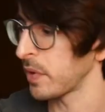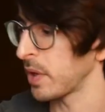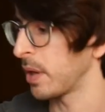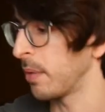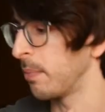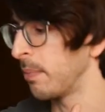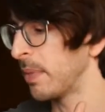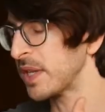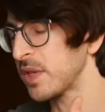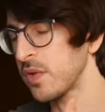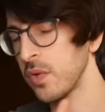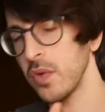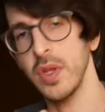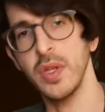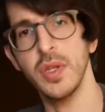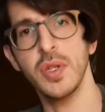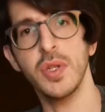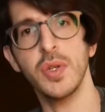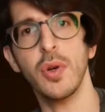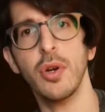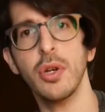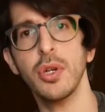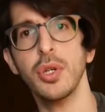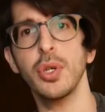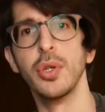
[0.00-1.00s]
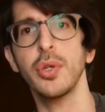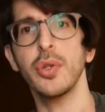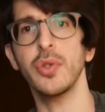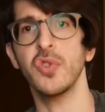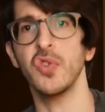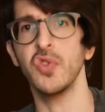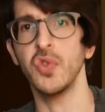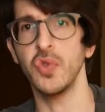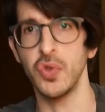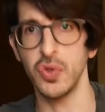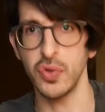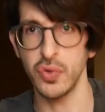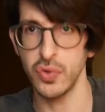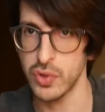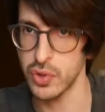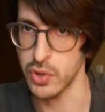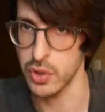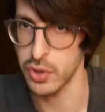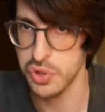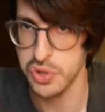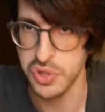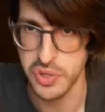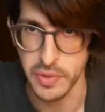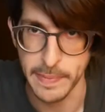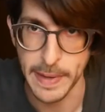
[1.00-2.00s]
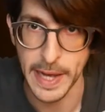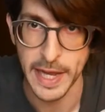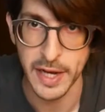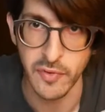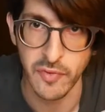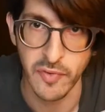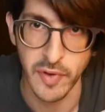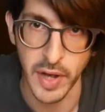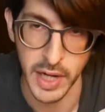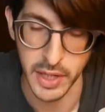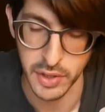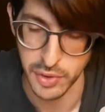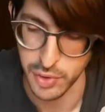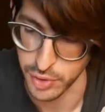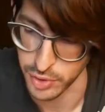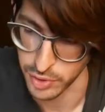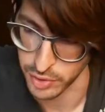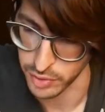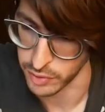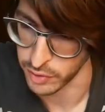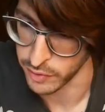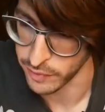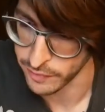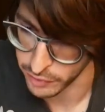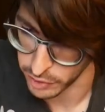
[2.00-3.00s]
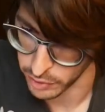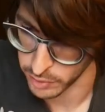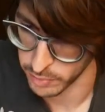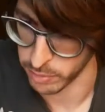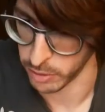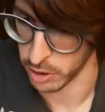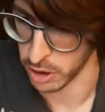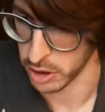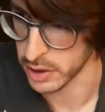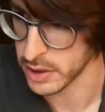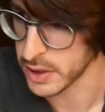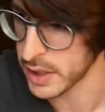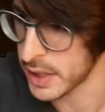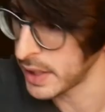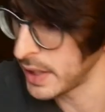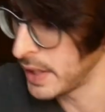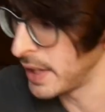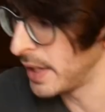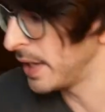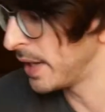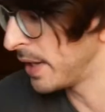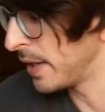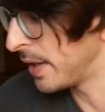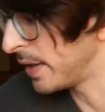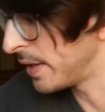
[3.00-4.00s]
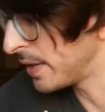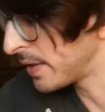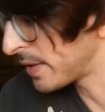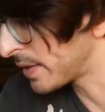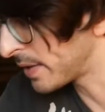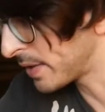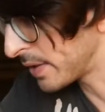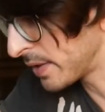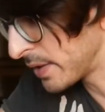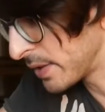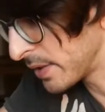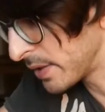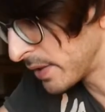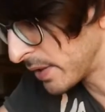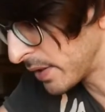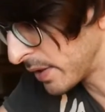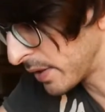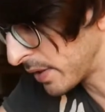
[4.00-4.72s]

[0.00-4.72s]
based on the instructions, you do search the manufacturer of your plug. This is